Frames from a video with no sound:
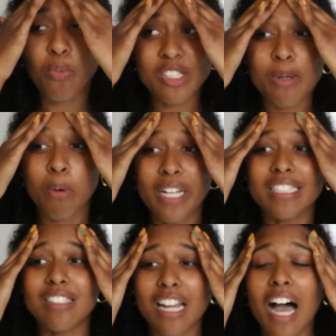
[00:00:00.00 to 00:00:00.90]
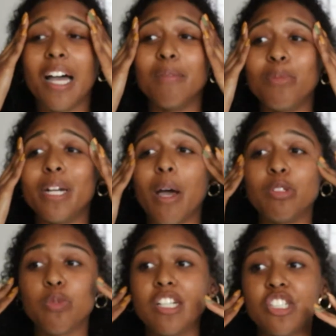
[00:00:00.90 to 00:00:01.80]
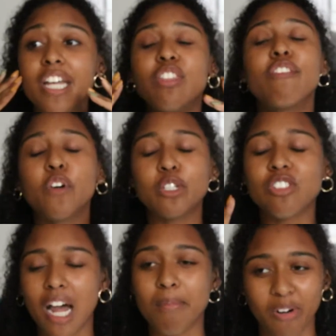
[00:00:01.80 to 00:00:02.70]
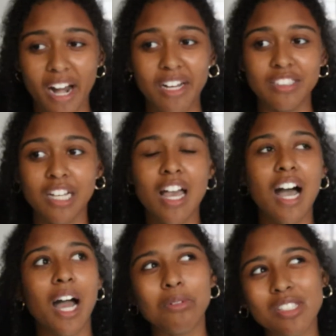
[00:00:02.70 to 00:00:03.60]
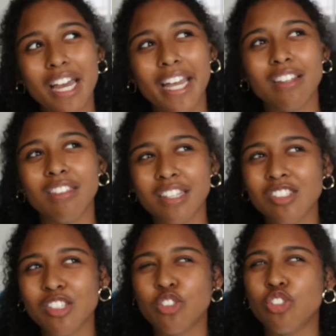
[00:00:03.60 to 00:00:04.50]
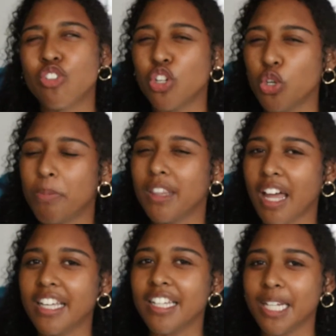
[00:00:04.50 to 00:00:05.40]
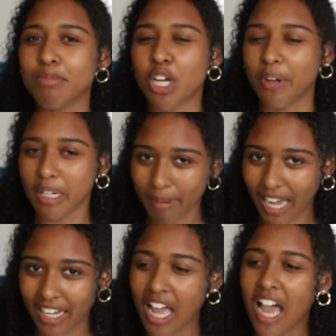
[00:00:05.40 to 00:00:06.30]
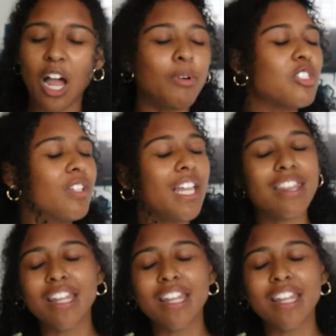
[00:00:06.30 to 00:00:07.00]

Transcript: was a point in time when I was watching it the first time around. I was like, this is stupid that he keeps going back. I wasn't really